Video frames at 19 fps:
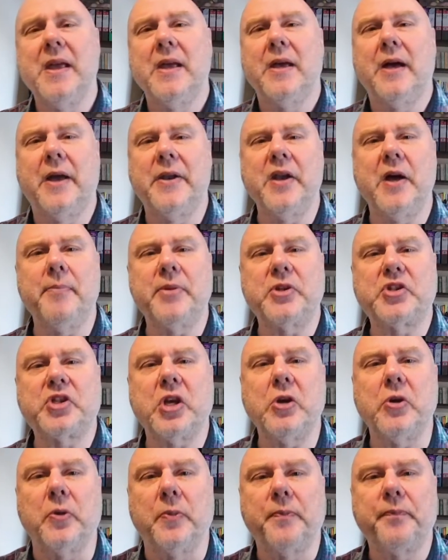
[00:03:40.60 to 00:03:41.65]
And number
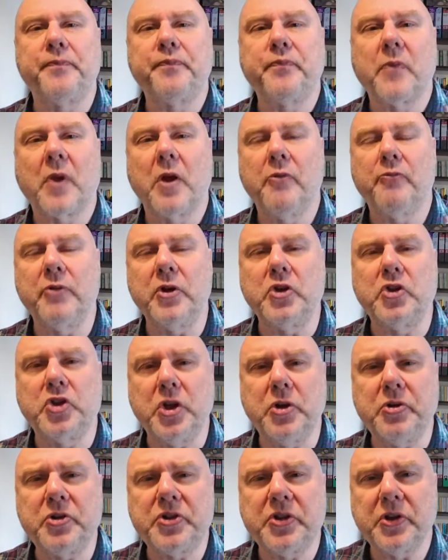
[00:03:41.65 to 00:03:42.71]
2,
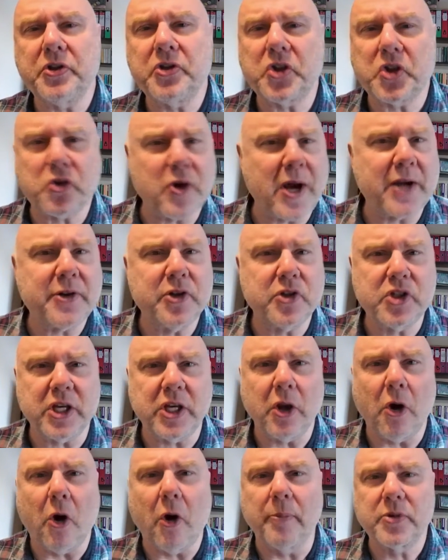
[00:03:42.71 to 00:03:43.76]
reduced
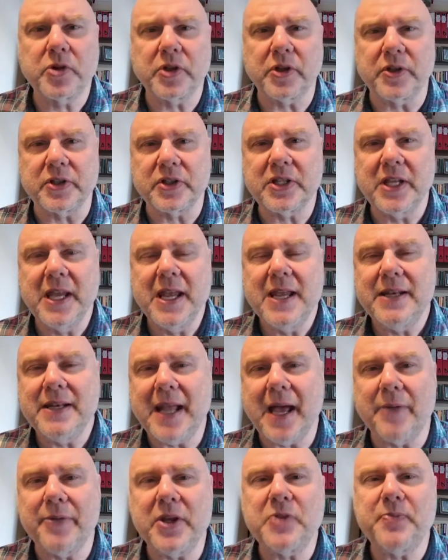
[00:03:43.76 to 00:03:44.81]
strategy options.
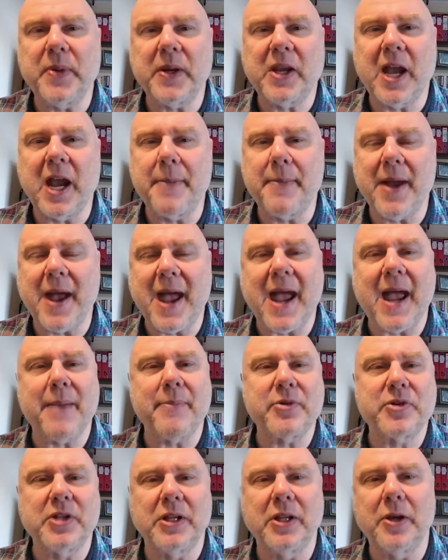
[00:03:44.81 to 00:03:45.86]
Now, this became
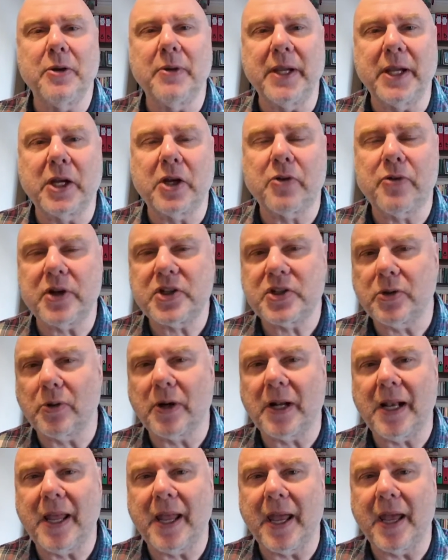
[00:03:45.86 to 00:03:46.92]
absolutely crystal
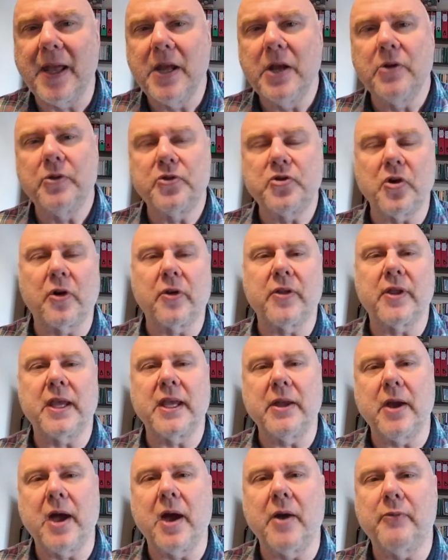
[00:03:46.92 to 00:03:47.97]
clear during
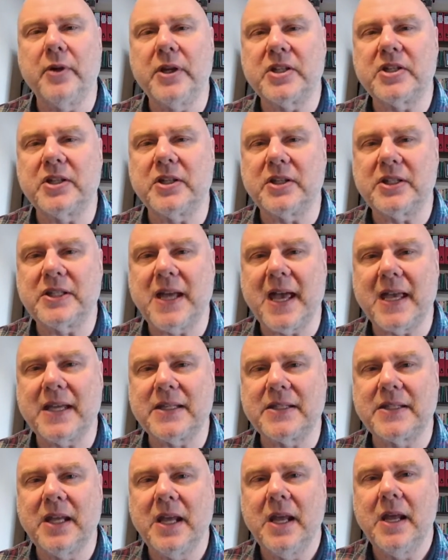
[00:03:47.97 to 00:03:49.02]
the recent test